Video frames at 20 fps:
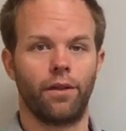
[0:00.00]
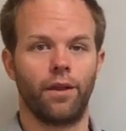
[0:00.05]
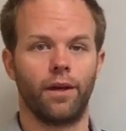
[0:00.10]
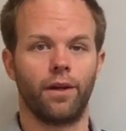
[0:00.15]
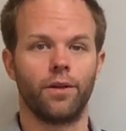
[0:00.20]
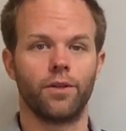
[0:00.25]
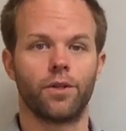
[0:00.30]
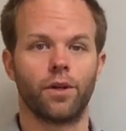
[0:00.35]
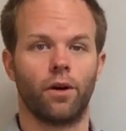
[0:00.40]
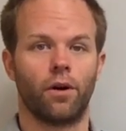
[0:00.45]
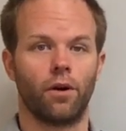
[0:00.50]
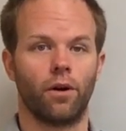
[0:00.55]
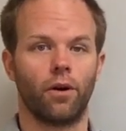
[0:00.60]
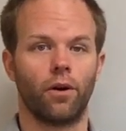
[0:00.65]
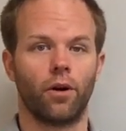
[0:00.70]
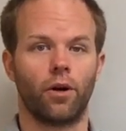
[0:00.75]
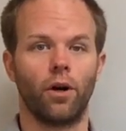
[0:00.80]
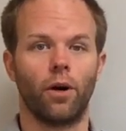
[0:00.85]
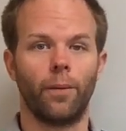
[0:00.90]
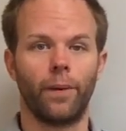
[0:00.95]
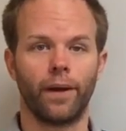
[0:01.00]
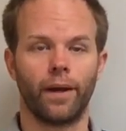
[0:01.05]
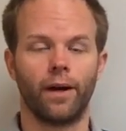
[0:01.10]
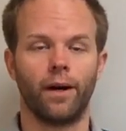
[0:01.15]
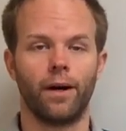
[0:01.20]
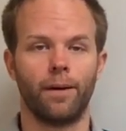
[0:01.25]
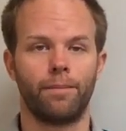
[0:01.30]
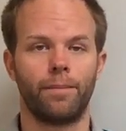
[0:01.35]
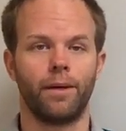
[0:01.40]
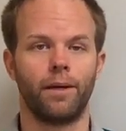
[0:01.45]
Things are going
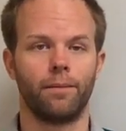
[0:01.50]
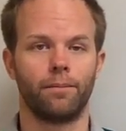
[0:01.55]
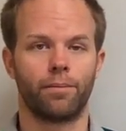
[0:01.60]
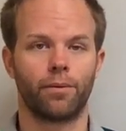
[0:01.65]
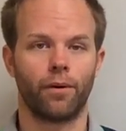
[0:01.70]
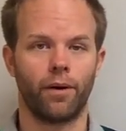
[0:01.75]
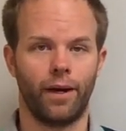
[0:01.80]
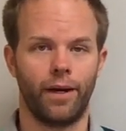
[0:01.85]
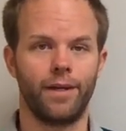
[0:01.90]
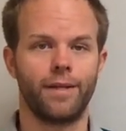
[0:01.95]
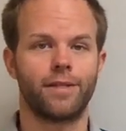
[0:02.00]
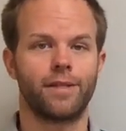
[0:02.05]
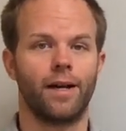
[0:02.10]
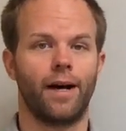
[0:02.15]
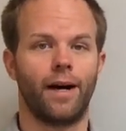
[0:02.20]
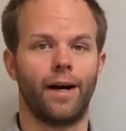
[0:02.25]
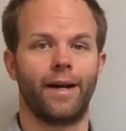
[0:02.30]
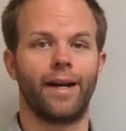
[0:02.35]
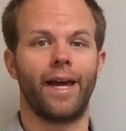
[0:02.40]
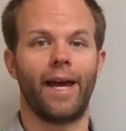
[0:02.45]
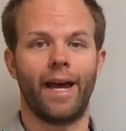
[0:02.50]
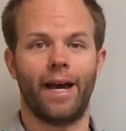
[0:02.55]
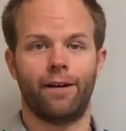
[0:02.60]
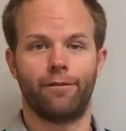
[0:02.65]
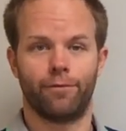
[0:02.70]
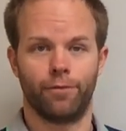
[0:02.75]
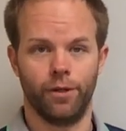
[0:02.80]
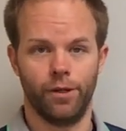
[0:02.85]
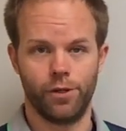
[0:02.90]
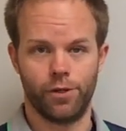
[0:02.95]
up in price on
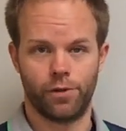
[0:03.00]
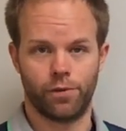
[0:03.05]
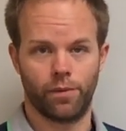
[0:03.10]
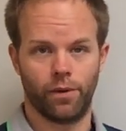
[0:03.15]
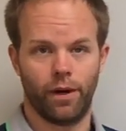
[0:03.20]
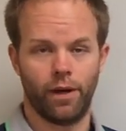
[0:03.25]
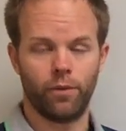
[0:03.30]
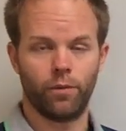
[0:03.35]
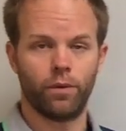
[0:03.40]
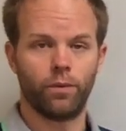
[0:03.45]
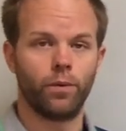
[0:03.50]
average, right?